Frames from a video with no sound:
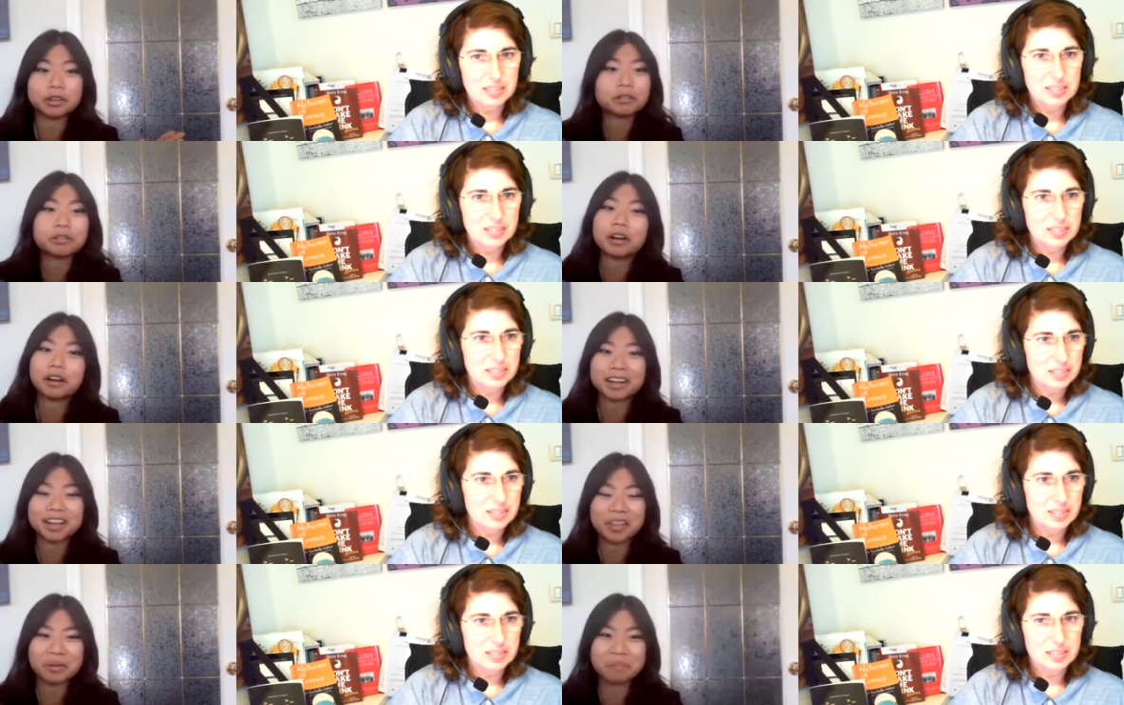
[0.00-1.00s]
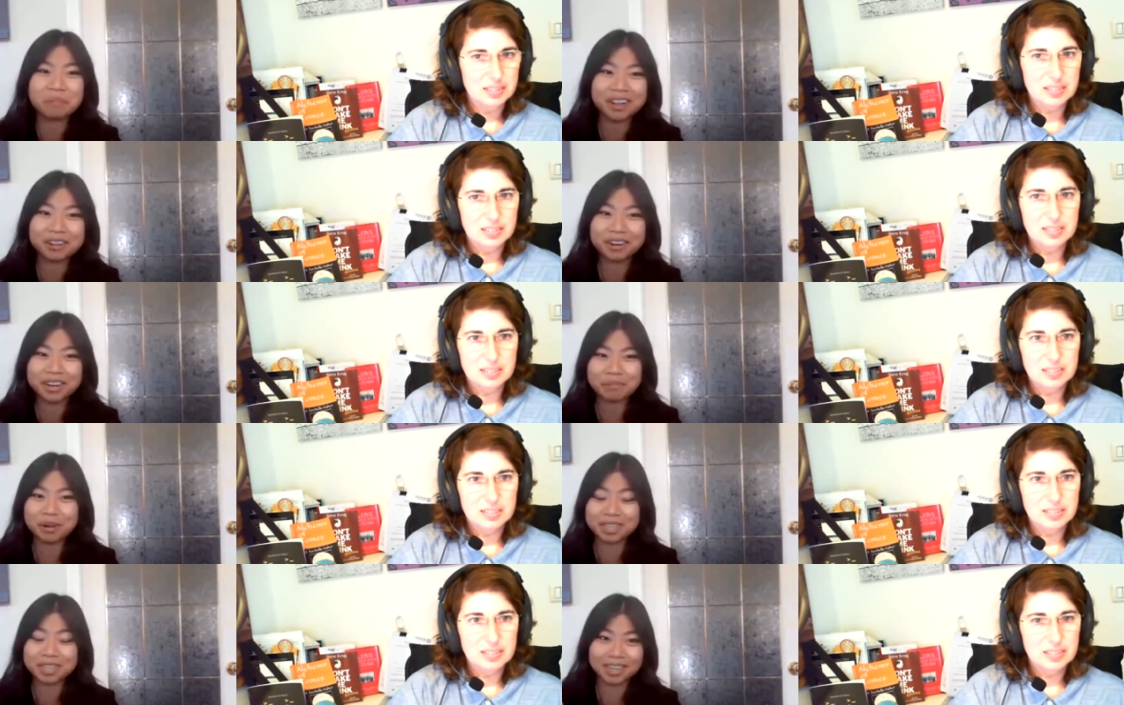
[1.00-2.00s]
Speaker 1: you're already on the ball. You've already
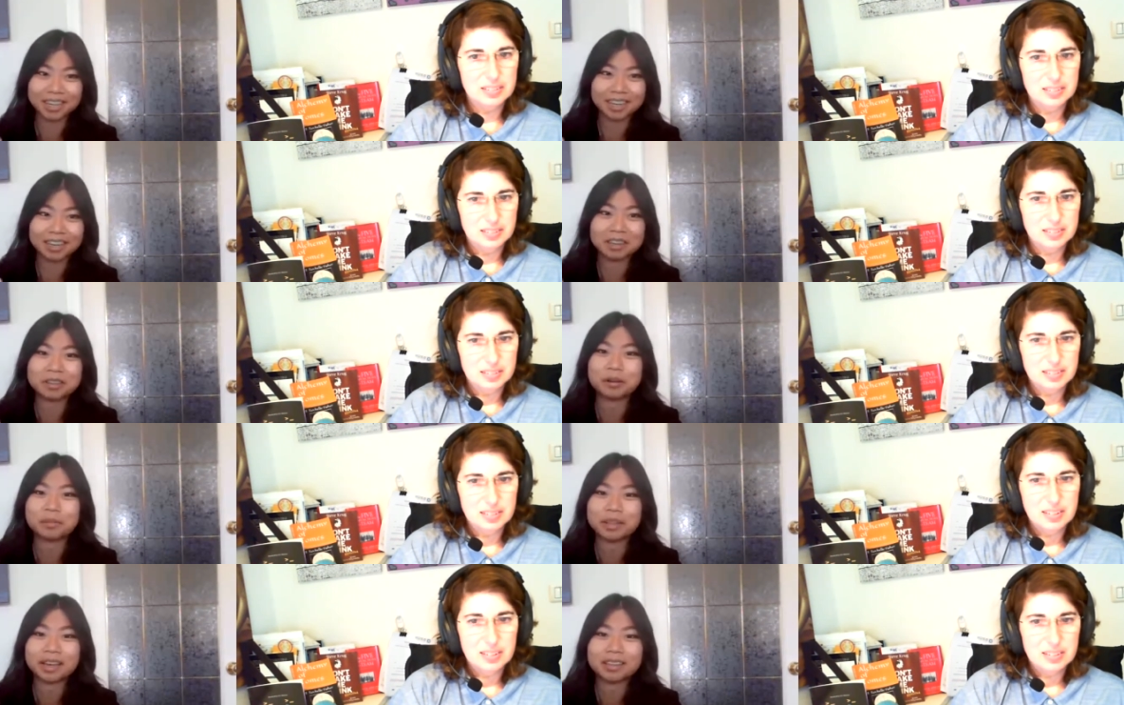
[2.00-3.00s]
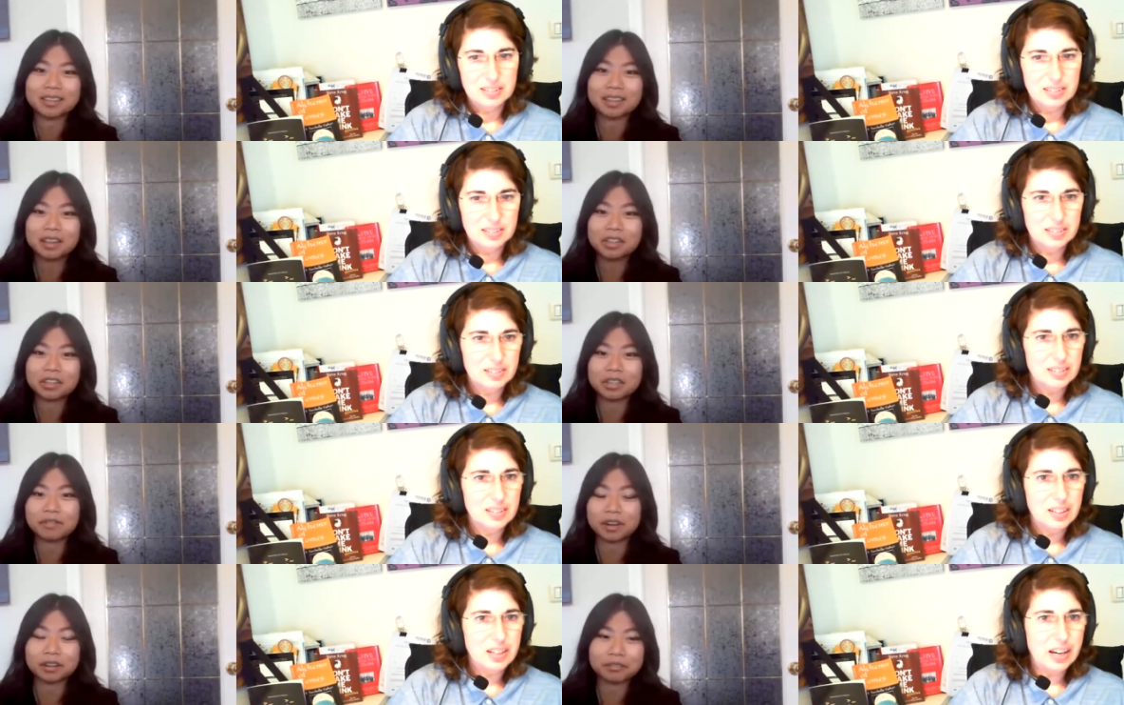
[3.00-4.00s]
posted it. And I hope that's
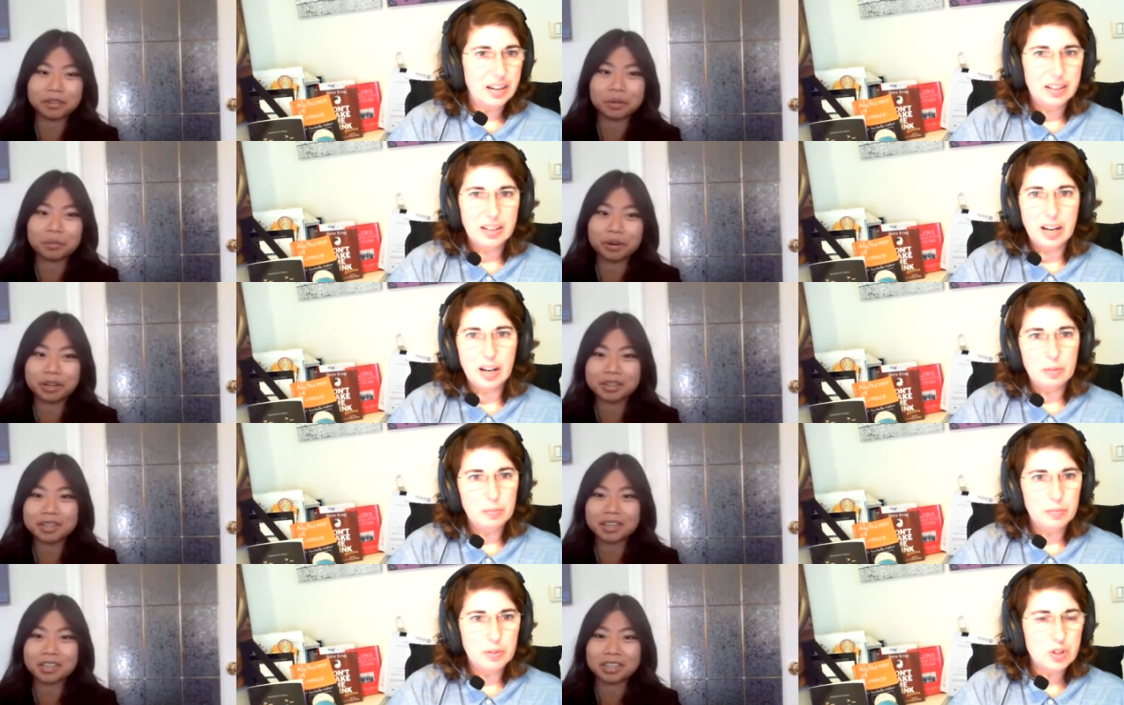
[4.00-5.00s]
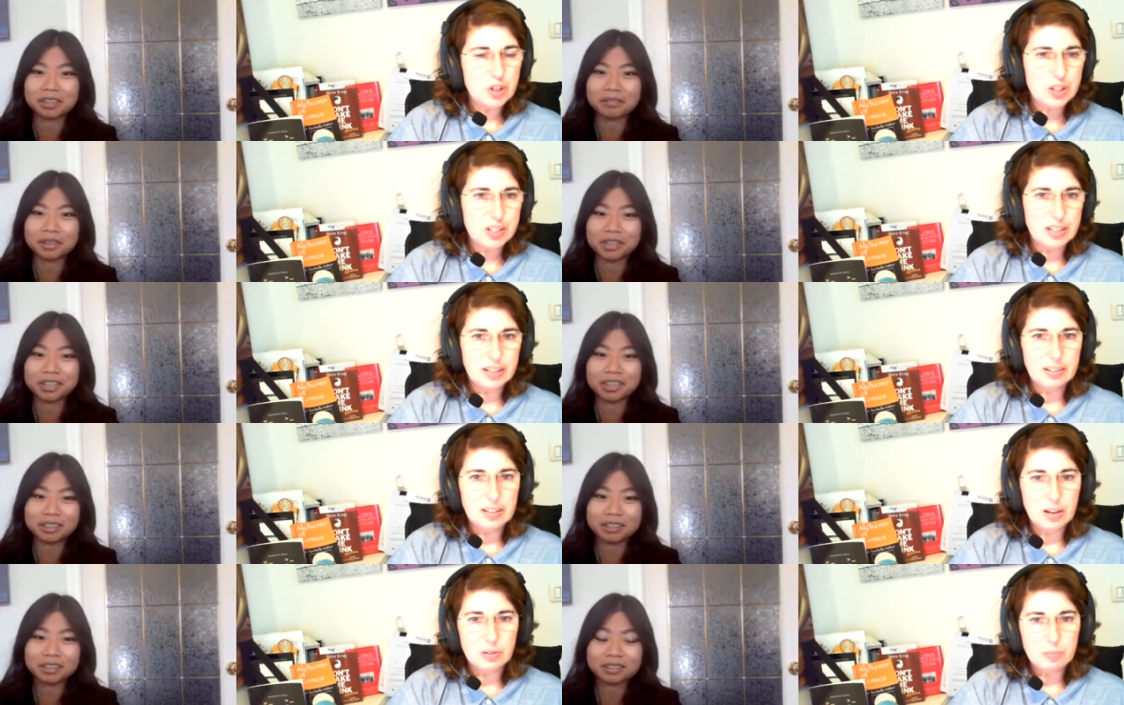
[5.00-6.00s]
just fine yeah, for um, discussion just, in the future.
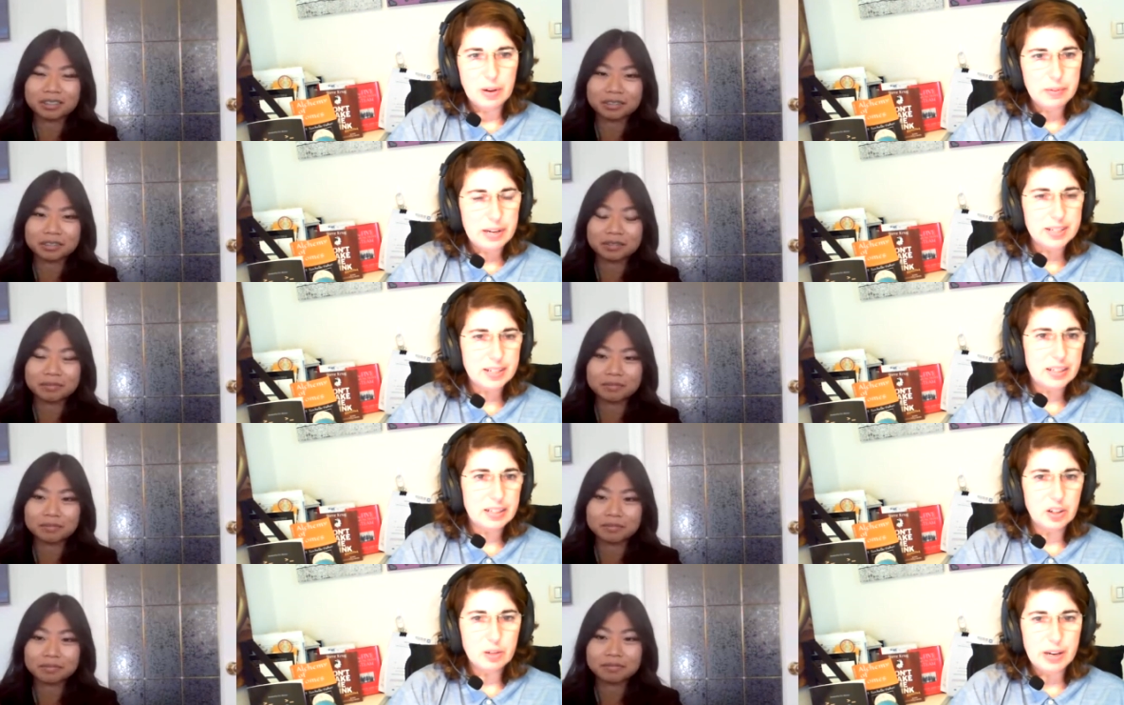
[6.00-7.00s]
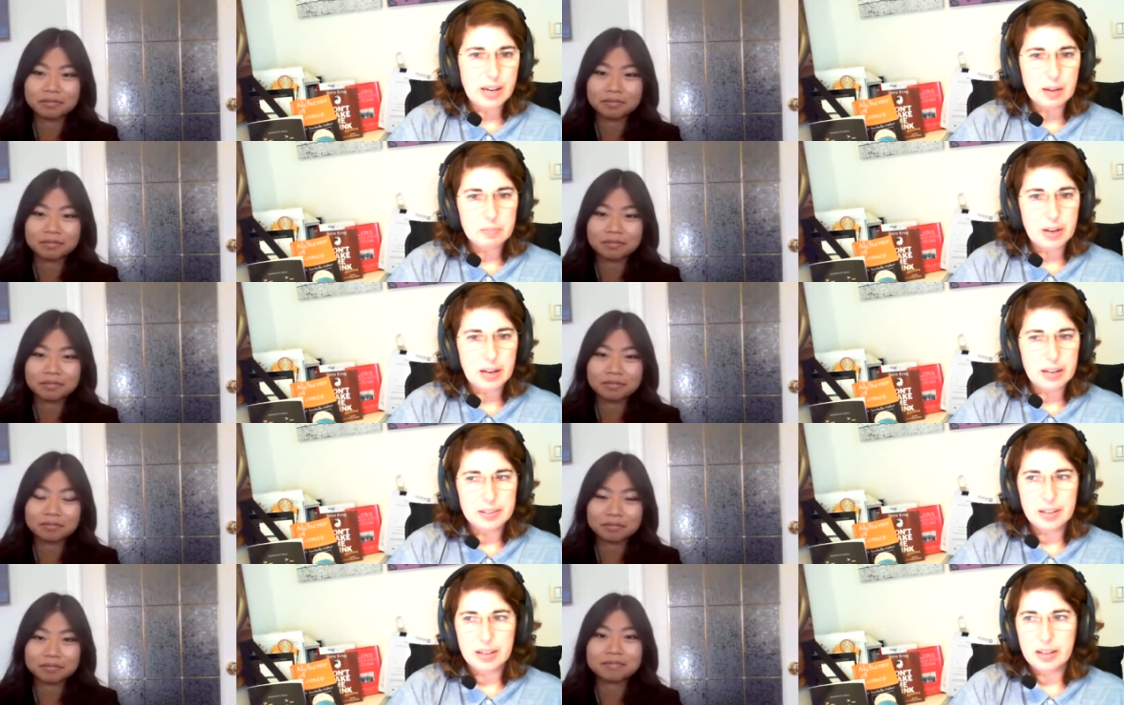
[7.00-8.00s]
Yeah,
Speaker 2: but basically look me up
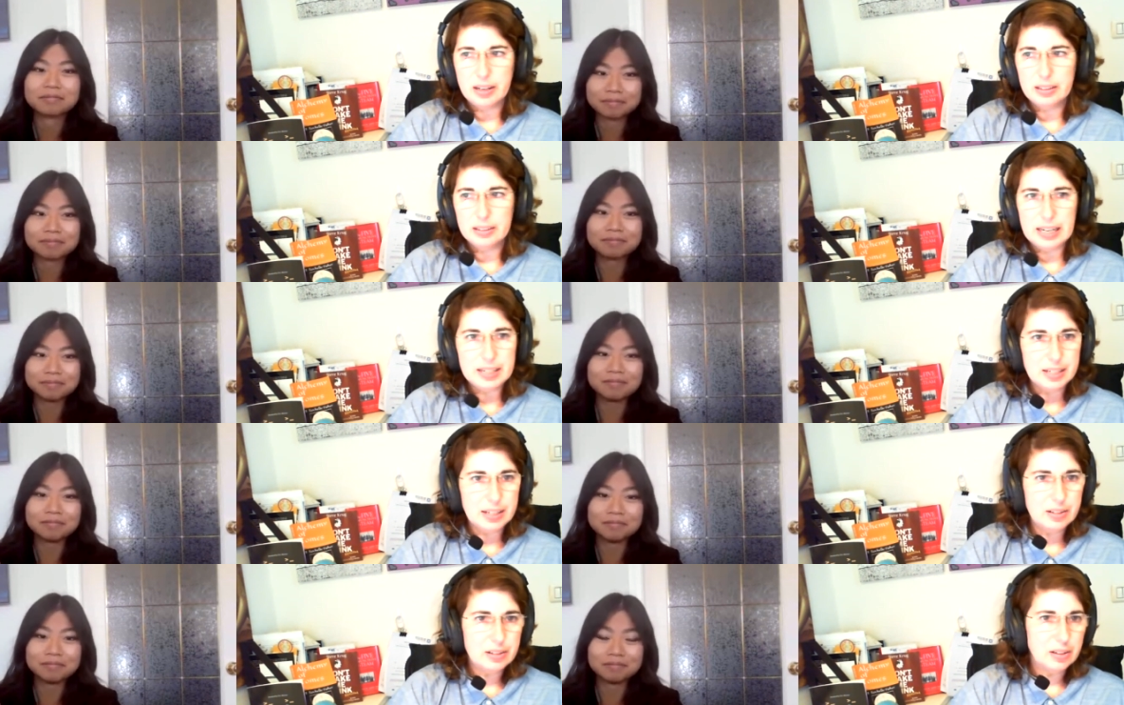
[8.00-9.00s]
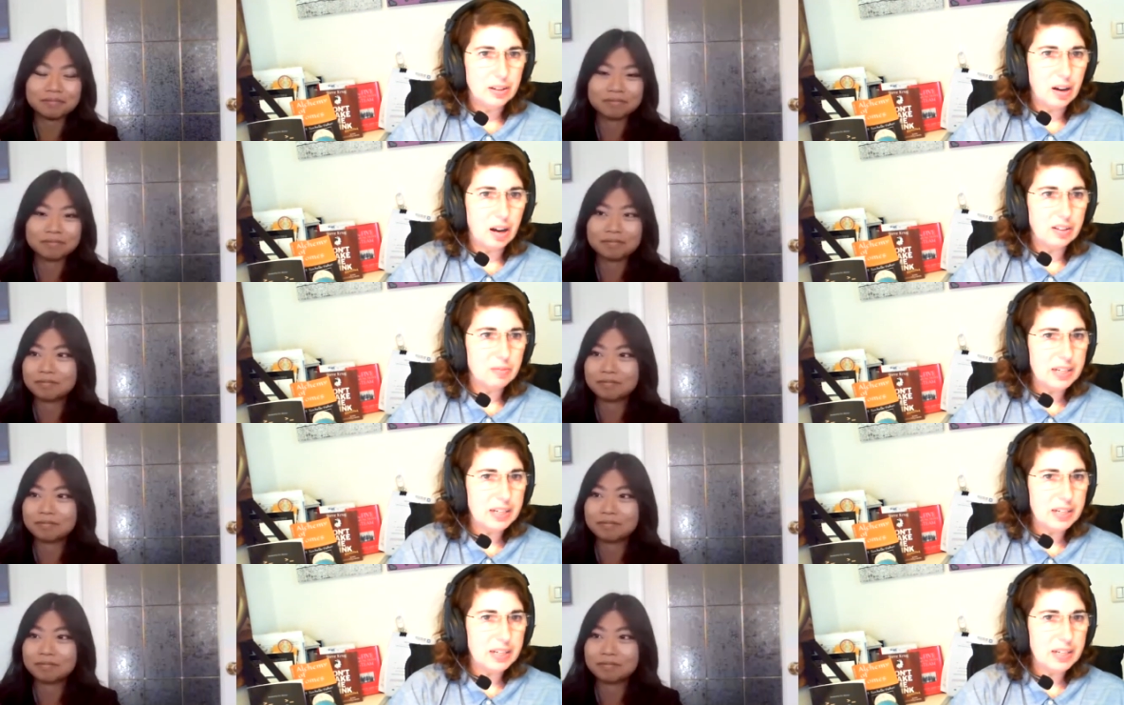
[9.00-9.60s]
on uh, LinkedIn. All of my